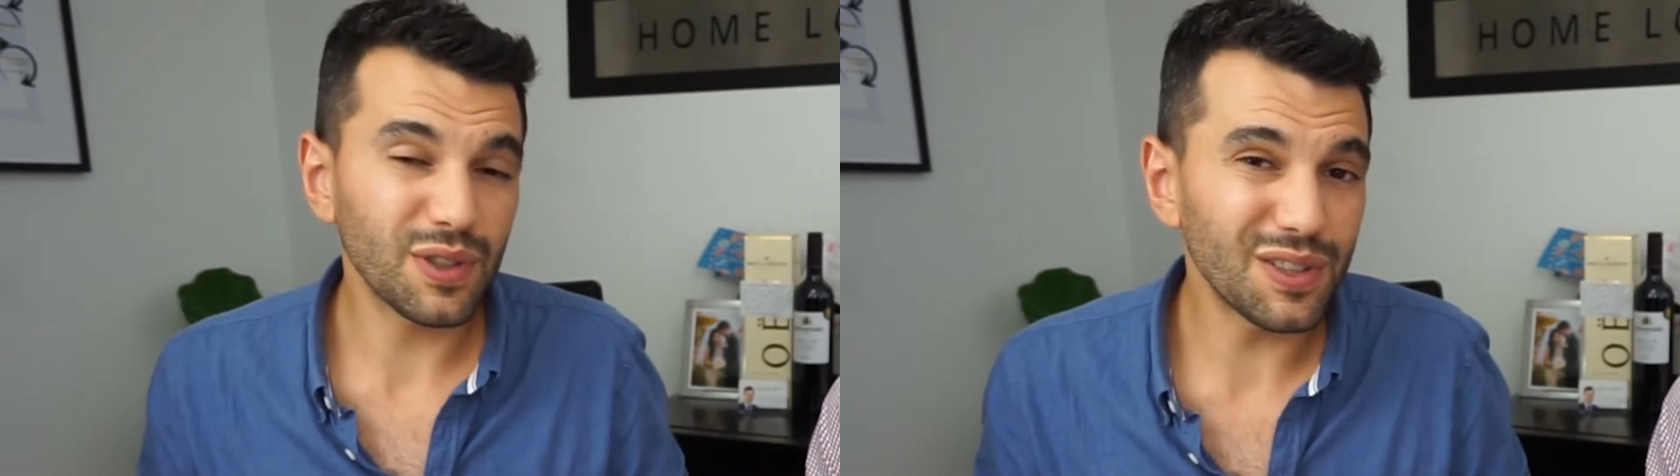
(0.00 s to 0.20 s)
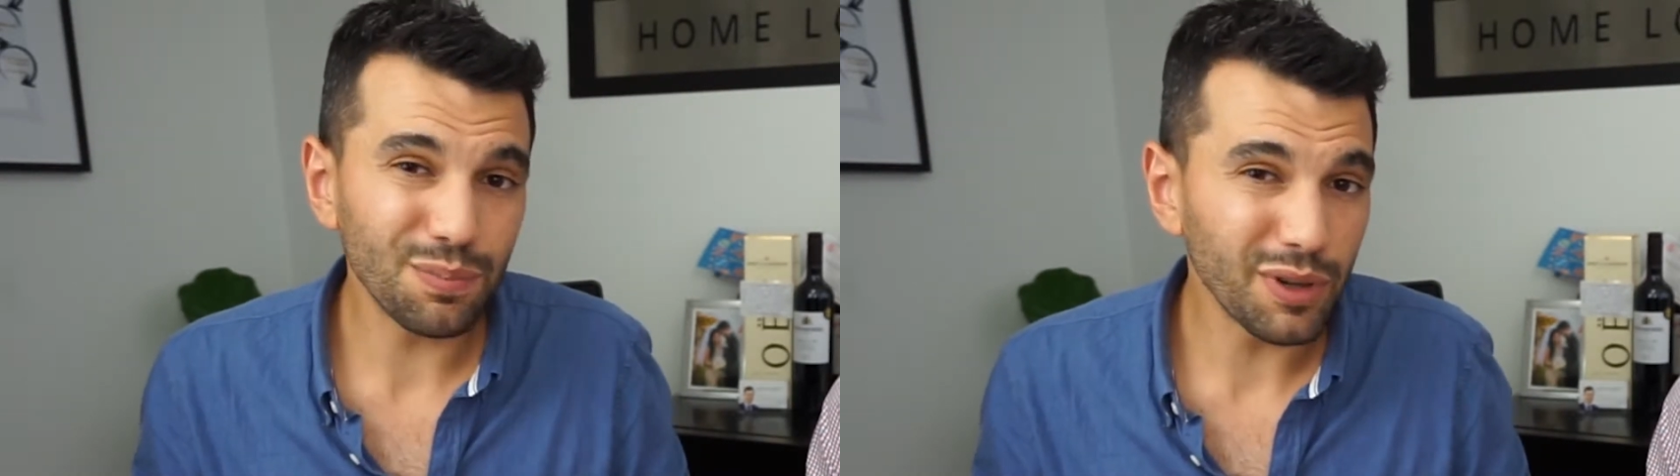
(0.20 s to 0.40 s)

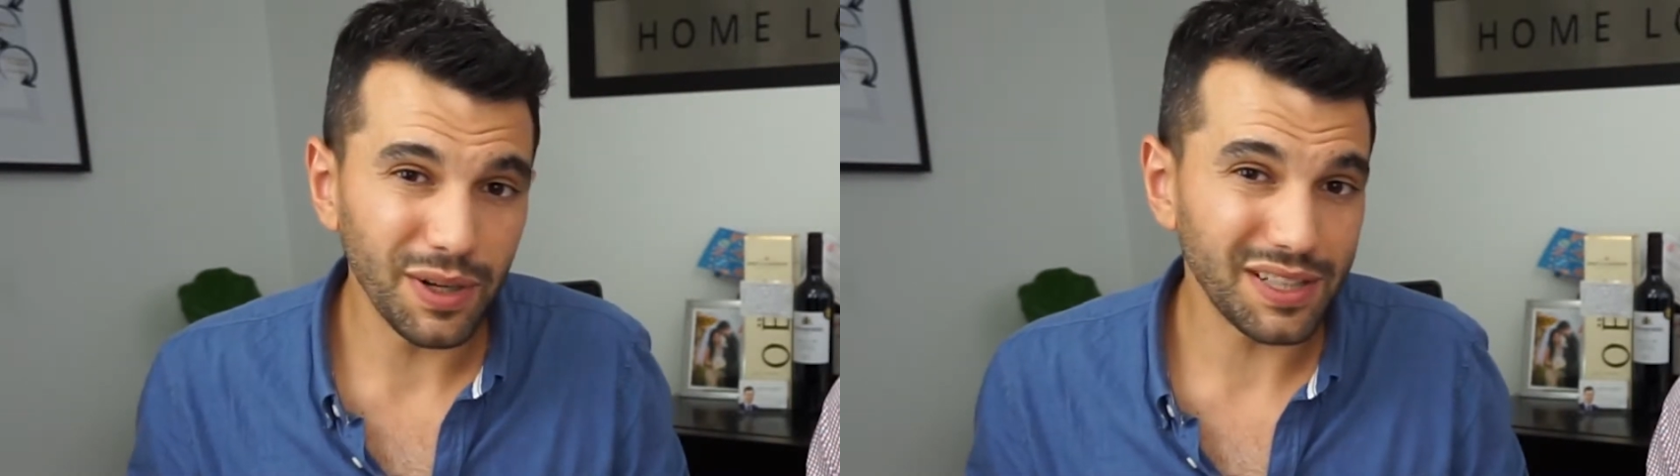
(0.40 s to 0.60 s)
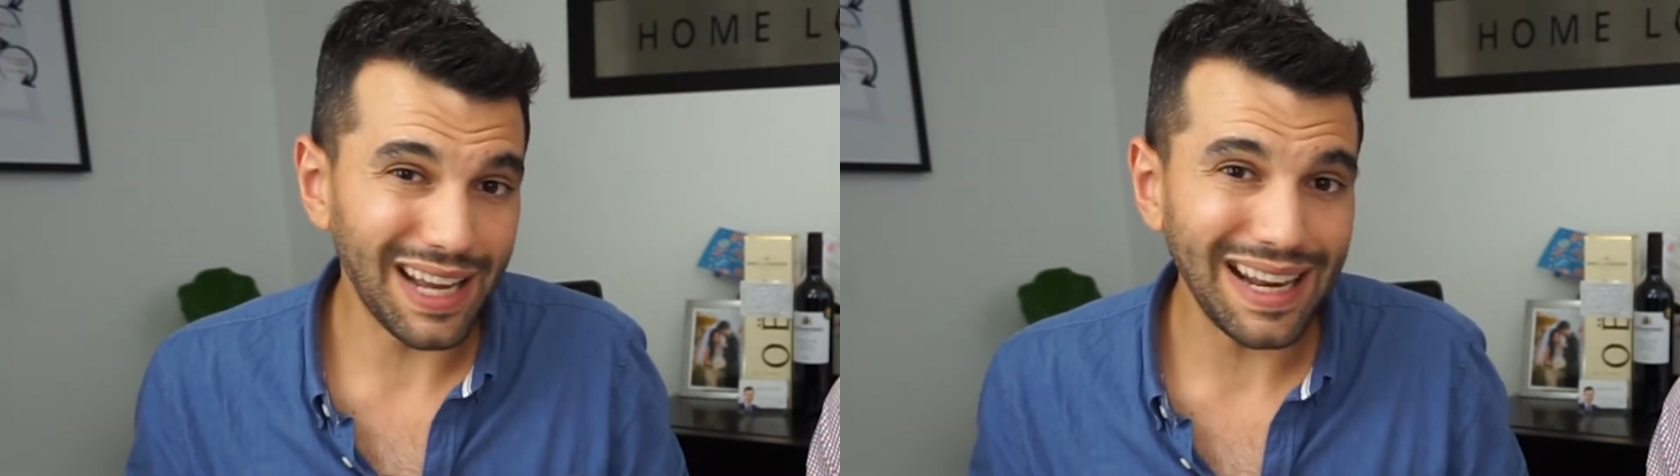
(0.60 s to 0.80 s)
So it's pretty
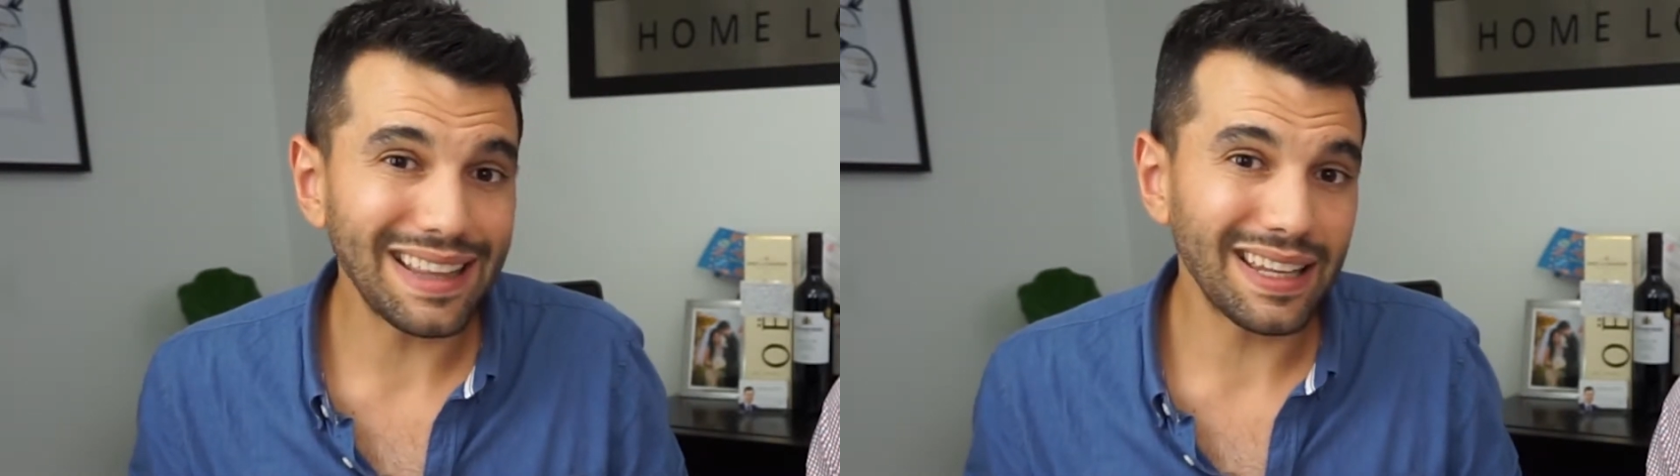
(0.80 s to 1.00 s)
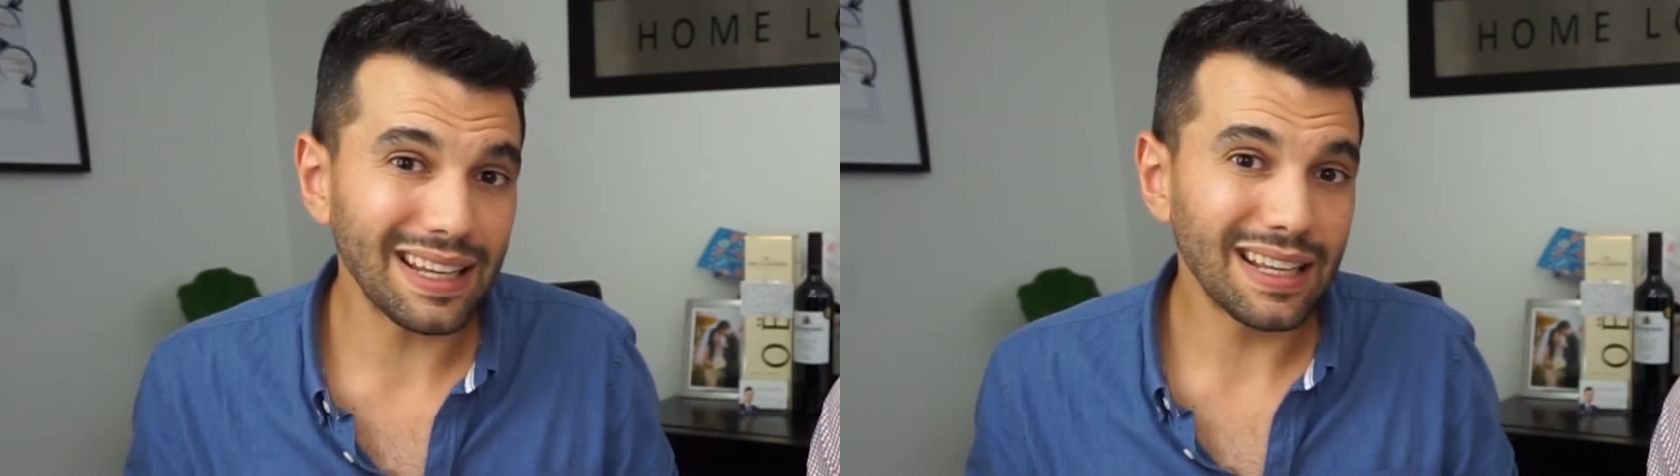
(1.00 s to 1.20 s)
much
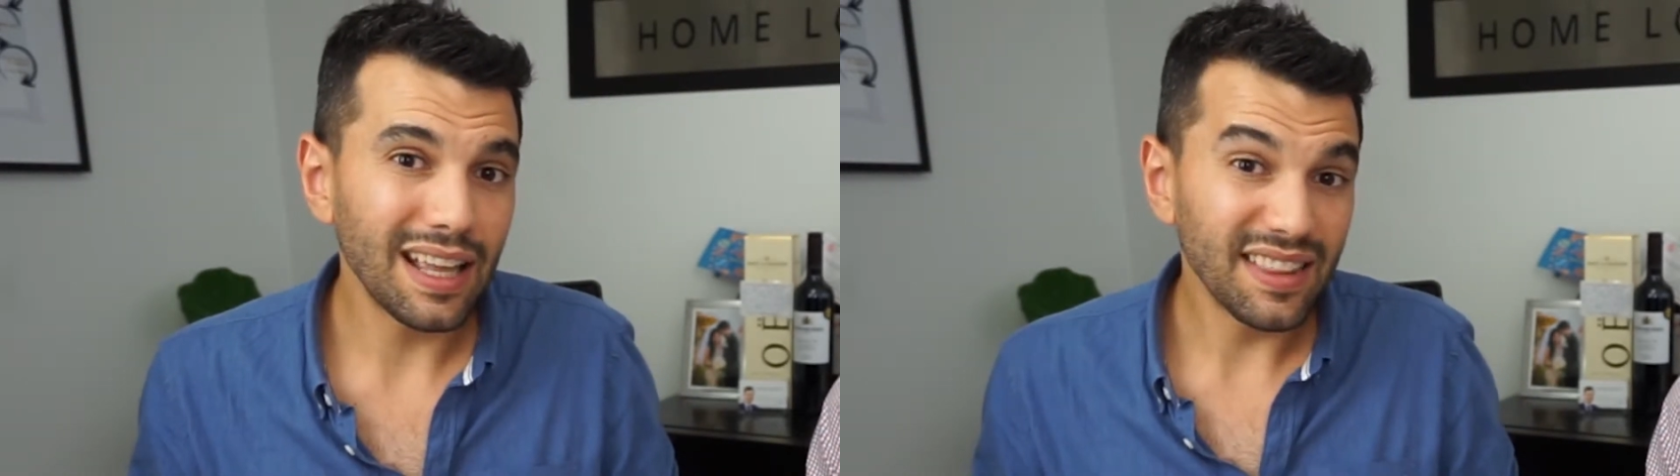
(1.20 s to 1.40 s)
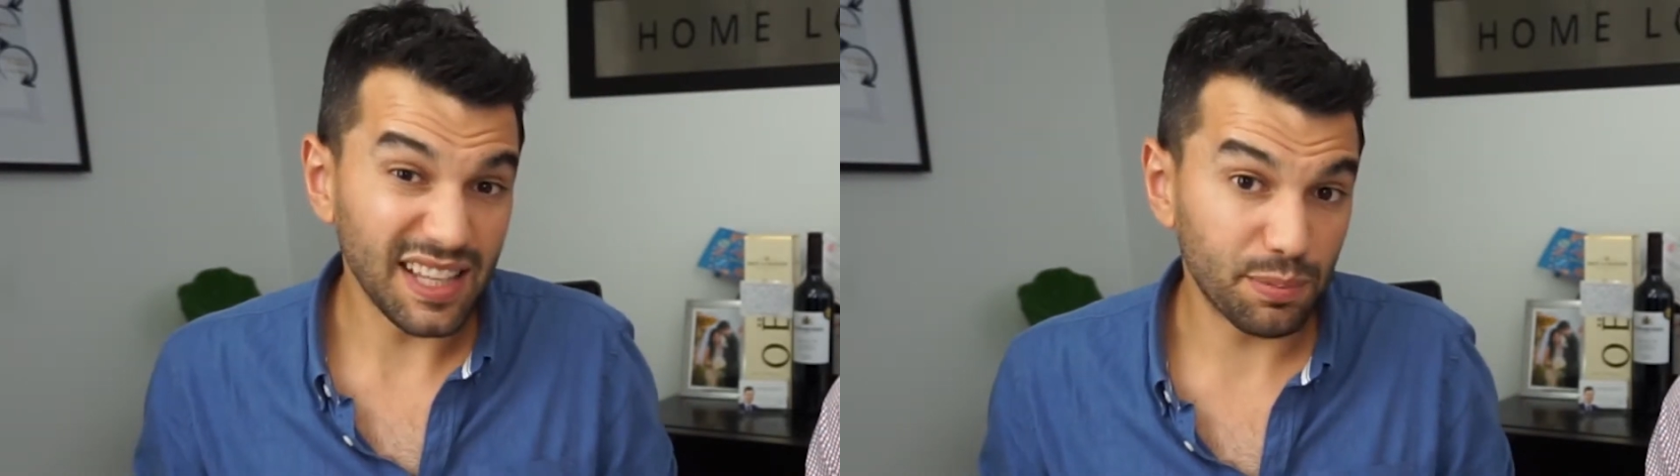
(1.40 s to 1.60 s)

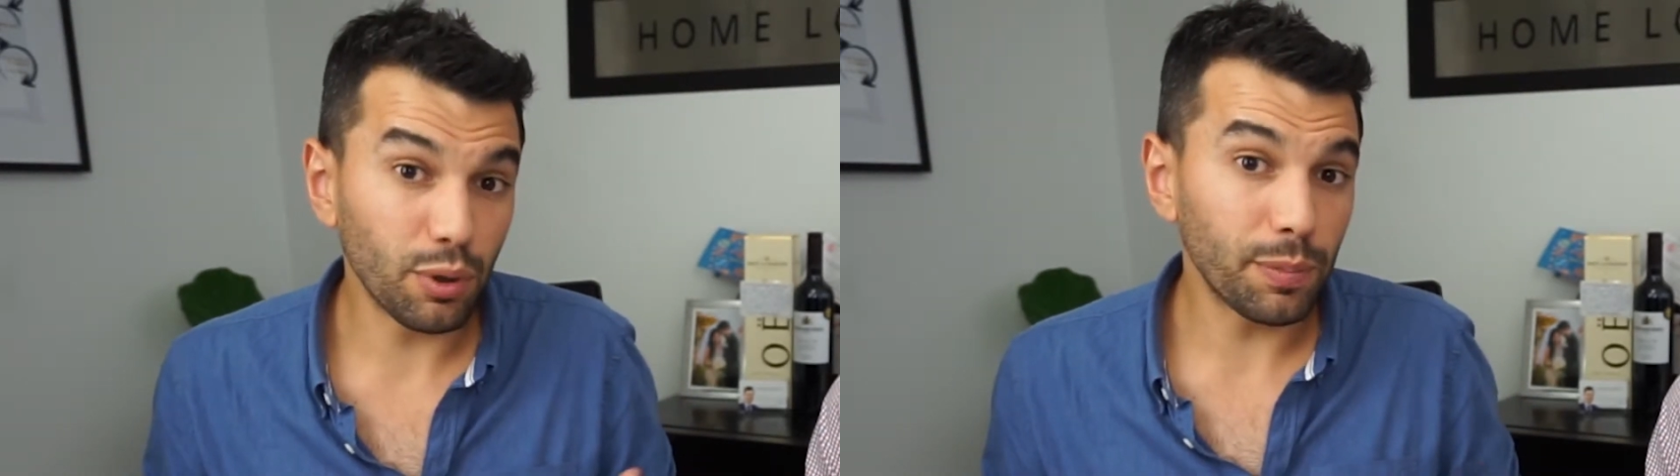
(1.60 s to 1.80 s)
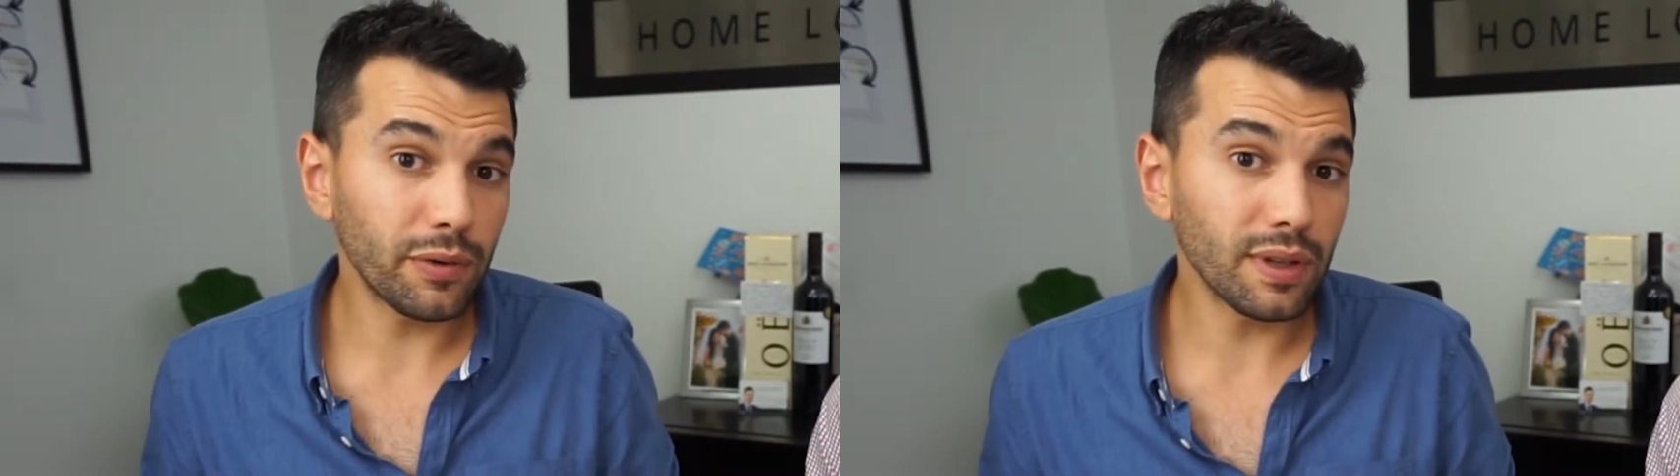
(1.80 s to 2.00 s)
anything that's
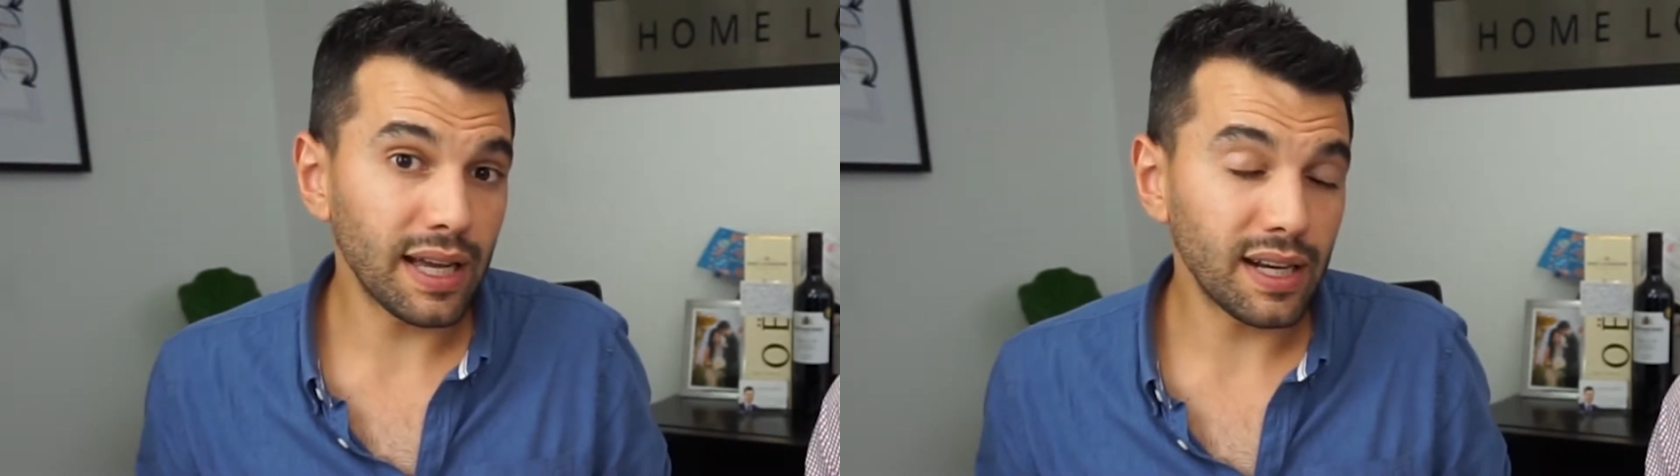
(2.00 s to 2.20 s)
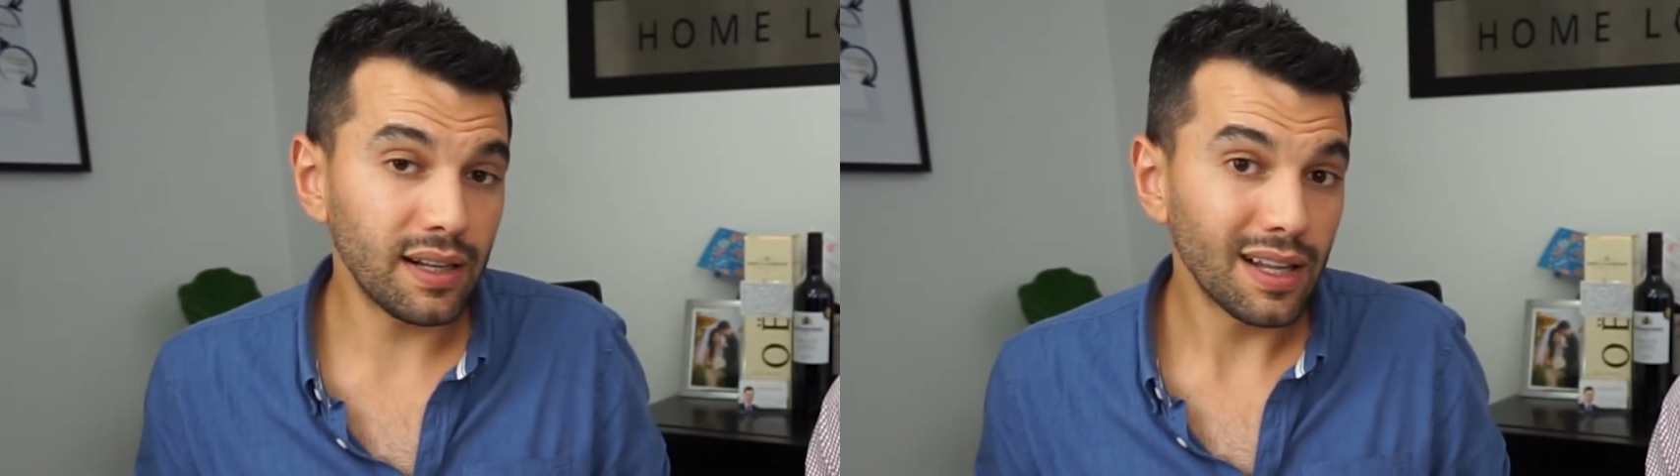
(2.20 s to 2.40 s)
property
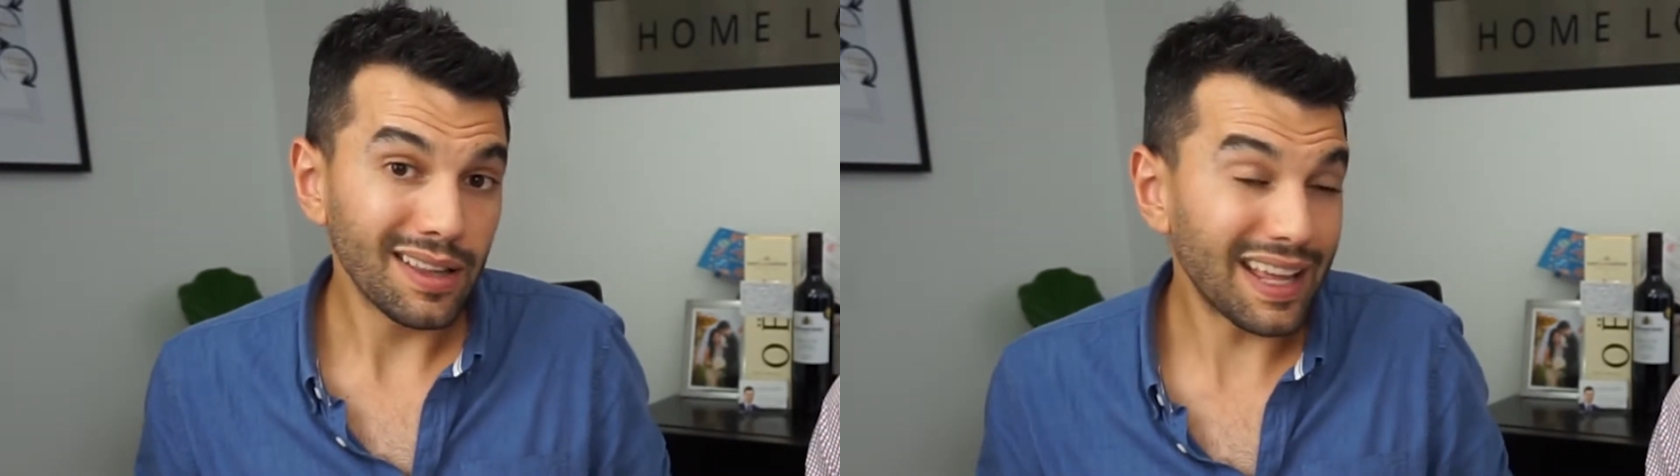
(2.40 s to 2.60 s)
related